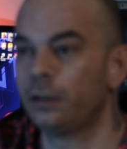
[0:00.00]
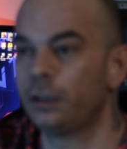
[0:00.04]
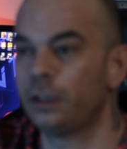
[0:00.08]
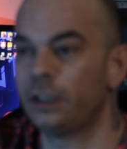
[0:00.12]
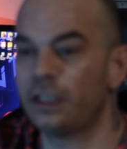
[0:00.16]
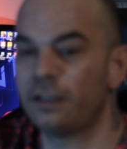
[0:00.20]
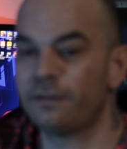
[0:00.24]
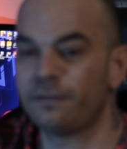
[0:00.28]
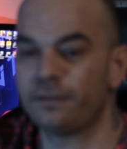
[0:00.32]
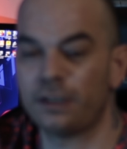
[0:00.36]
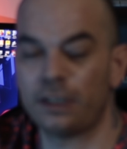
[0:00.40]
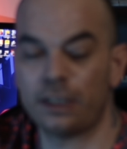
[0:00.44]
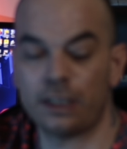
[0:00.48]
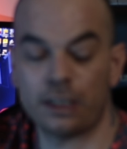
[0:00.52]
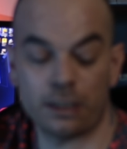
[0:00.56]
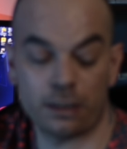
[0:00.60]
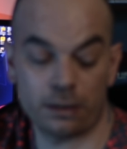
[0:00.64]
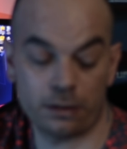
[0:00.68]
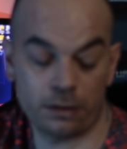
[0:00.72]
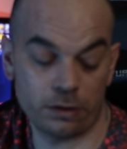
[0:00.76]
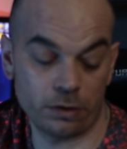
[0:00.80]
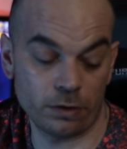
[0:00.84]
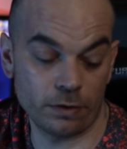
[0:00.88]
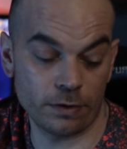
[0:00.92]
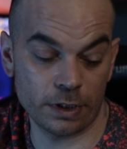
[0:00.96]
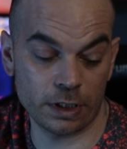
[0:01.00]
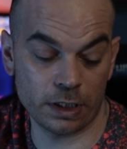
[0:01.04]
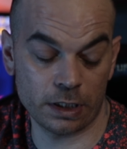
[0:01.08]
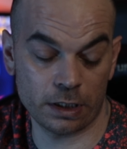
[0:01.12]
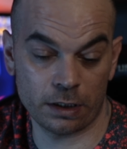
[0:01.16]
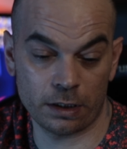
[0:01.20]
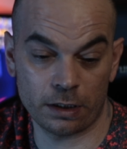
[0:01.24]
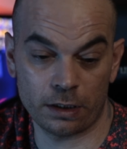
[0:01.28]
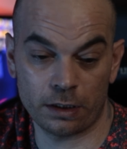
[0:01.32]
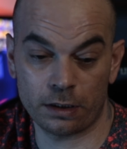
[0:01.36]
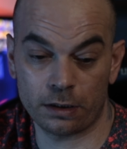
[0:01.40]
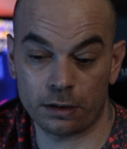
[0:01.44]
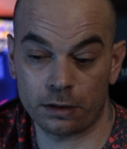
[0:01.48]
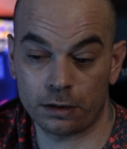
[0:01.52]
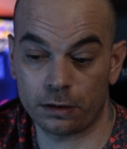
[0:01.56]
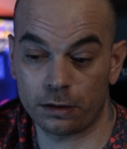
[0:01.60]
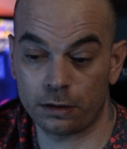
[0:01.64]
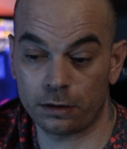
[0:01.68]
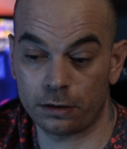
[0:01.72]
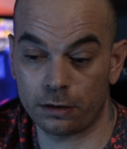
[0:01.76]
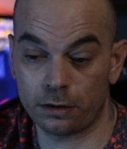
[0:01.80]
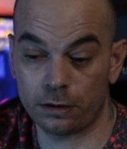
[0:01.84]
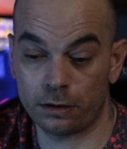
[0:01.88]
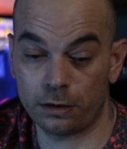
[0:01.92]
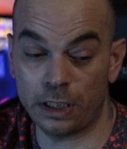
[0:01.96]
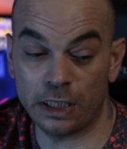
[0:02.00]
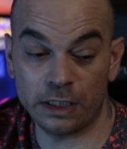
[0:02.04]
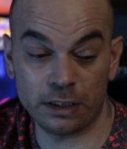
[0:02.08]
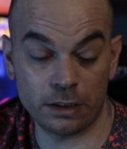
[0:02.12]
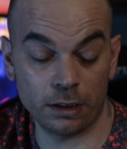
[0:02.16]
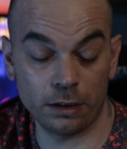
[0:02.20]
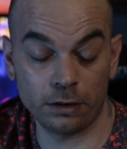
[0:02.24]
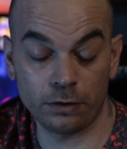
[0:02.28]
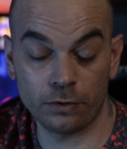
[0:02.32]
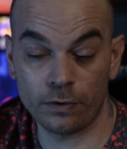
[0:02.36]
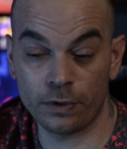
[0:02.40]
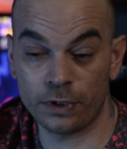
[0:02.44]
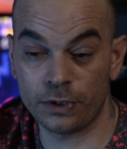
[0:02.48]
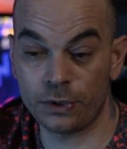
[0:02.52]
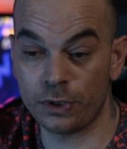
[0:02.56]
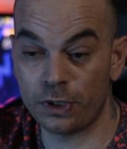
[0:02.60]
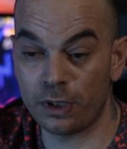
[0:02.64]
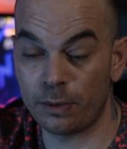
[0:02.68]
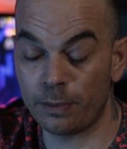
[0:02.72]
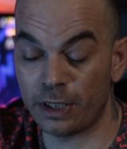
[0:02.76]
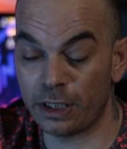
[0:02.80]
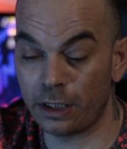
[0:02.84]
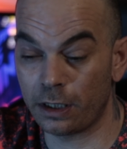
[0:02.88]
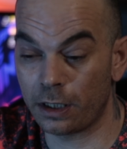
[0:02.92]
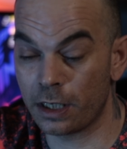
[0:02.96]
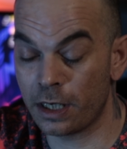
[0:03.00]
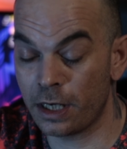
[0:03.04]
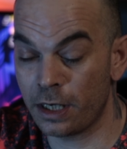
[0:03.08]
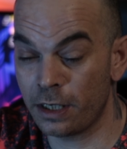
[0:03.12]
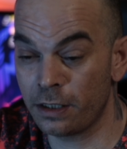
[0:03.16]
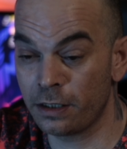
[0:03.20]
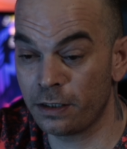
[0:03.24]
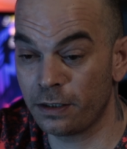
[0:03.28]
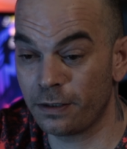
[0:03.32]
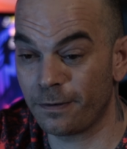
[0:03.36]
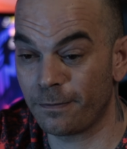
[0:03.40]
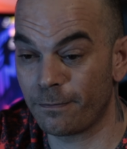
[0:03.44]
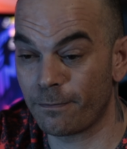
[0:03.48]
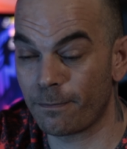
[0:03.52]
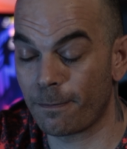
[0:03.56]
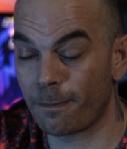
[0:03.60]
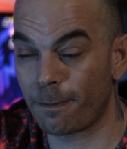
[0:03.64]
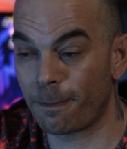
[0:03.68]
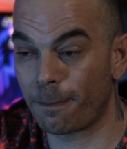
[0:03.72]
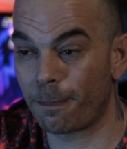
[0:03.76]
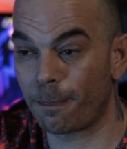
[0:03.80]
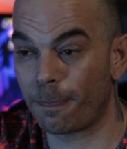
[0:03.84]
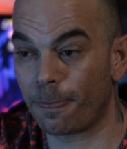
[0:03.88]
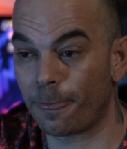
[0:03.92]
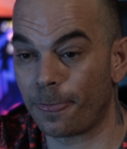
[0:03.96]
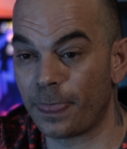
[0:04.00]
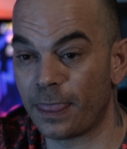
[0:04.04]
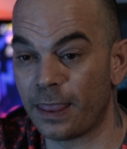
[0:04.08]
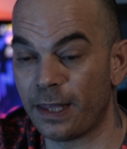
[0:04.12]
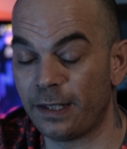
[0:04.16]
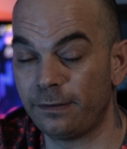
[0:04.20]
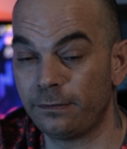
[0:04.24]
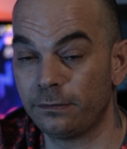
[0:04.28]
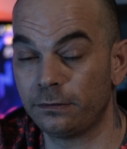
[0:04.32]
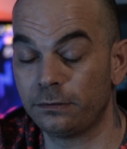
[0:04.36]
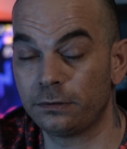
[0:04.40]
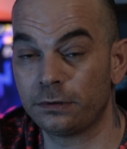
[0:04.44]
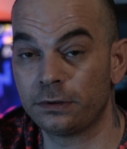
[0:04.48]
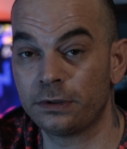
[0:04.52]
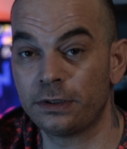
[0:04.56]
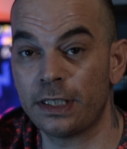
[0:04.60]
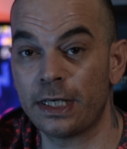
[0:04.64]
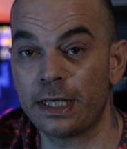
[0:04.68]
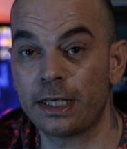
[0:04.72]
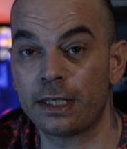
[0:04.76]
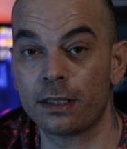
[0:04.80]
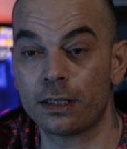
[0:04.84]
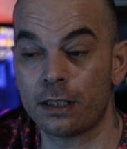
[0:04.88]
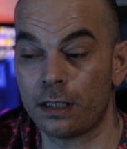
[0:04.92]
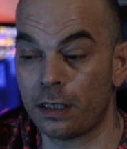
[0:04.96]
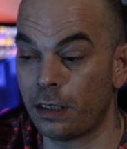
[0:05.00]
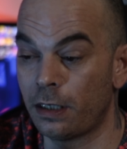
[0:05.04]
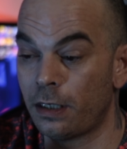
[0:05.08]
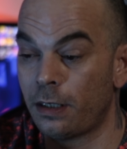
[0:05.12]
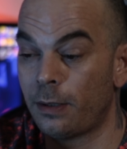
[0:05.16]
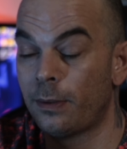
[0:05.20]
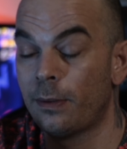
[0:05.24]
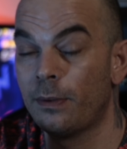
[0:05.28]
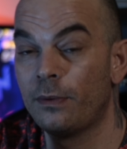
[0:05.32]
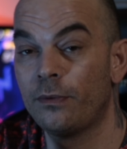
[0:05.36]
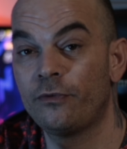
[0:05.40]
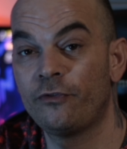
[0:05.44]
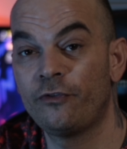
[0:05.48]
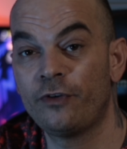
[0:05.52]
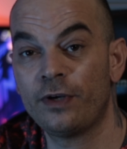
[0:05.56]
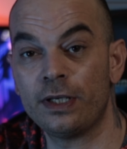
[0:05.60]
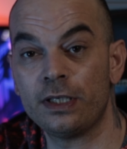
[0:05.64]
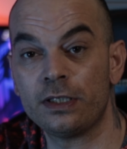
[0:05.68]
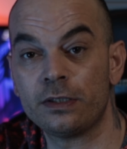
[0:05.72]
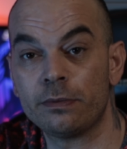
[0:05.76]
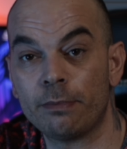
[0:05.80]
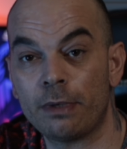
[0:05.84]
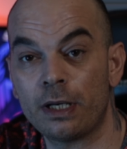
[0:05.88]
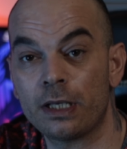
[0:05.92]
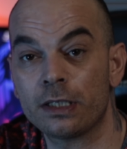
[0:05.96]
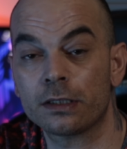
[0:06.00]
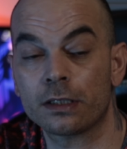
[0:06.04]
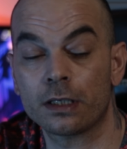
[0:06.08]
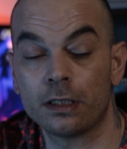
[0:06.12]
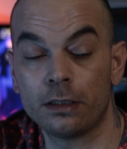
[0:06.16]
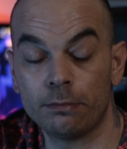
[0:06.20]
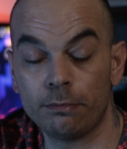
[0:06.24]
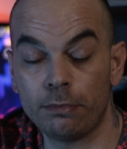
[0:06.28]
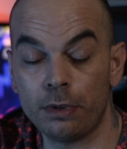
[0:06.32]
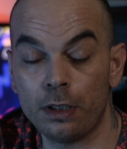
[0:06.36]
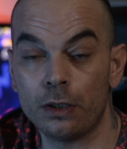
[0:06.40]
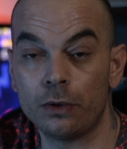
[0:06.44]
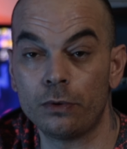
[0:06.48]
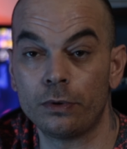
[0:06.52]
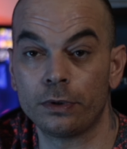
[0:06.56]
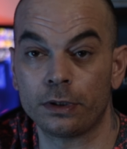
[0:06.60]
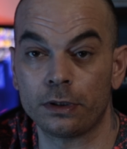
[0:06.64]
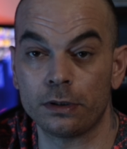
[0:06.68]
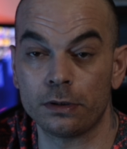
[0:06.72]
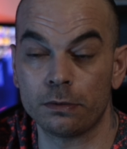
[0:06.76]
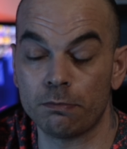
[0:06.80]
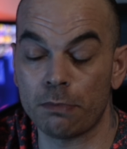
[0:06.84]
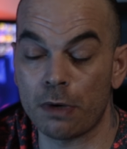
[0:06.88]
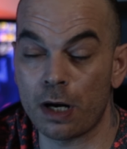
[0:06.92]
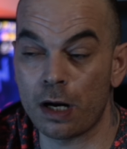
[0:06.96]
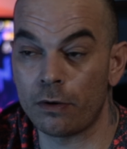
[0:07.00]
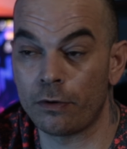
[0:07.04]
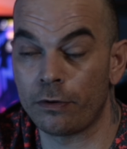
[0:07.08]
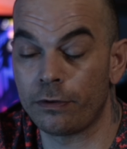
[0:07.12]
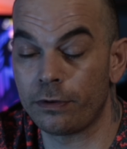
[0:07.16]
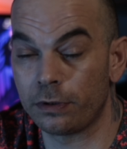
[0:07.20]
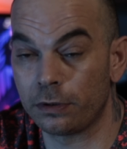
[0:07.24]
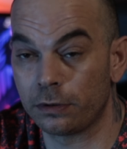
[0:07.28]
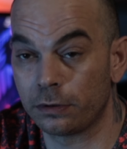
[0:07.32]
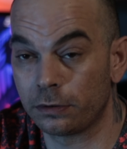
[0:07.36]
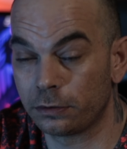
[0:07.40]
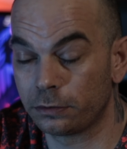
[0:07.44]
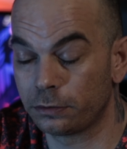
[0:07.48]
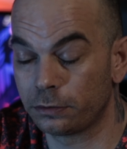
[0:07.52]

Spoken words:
And after I tell to the German guy, take the face mask and blow on his mouth